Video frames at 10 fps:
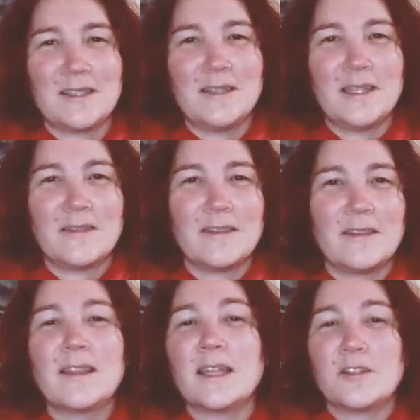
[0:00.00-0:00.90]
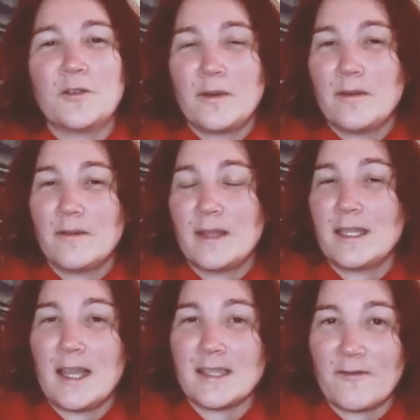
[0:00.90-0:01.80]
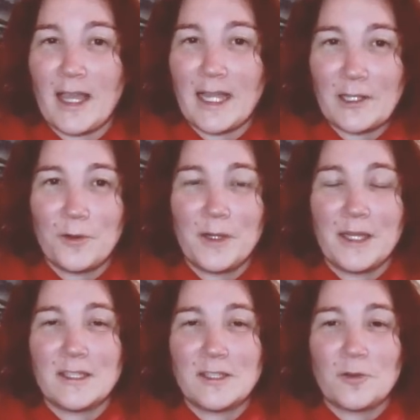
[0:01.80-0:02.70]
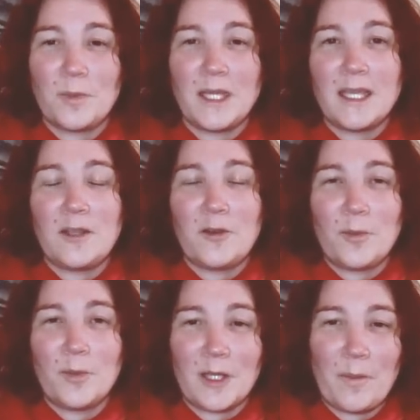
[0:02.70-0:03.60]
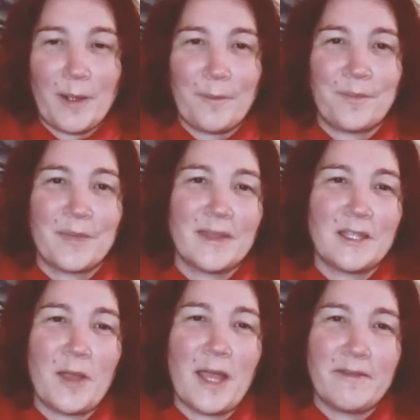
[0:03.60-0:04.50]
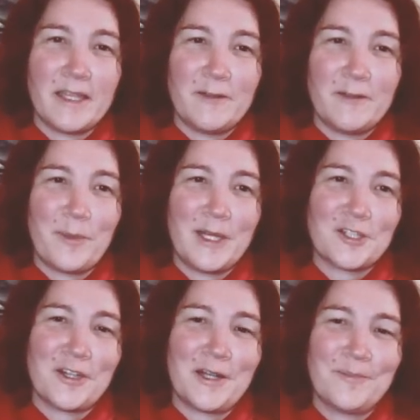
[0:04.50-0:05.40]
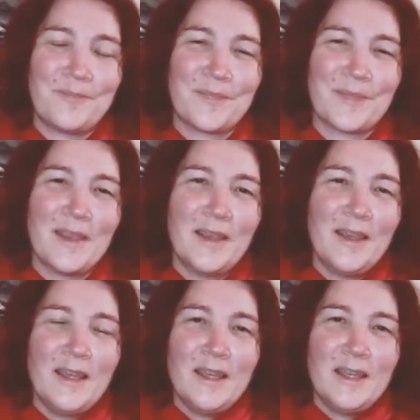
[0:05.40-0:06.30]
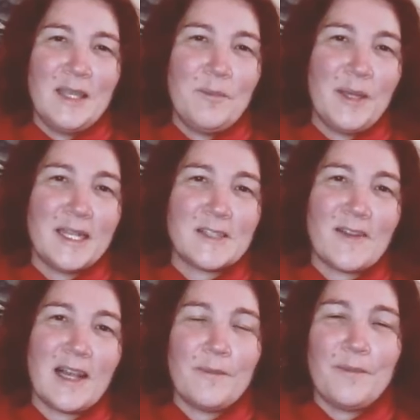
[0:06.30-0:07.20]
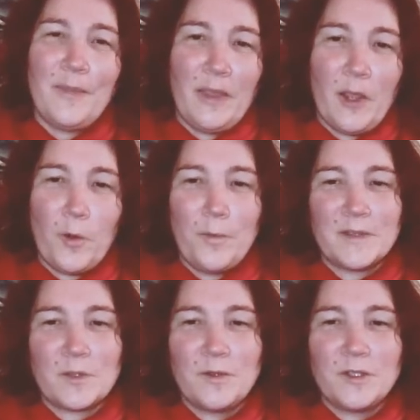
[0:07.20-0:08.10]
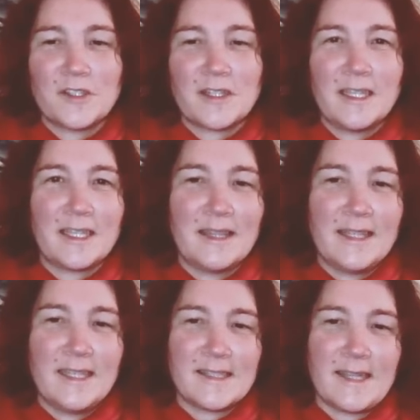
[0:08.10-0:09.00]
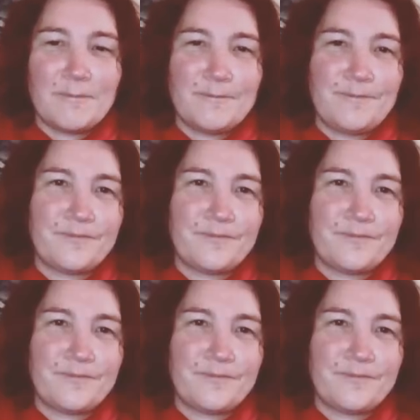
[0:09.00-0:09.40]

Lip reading: that, and that it has a value and it should be in your bookkeeping. Then you add that information here. In Berit's fall, no. So we just click Next.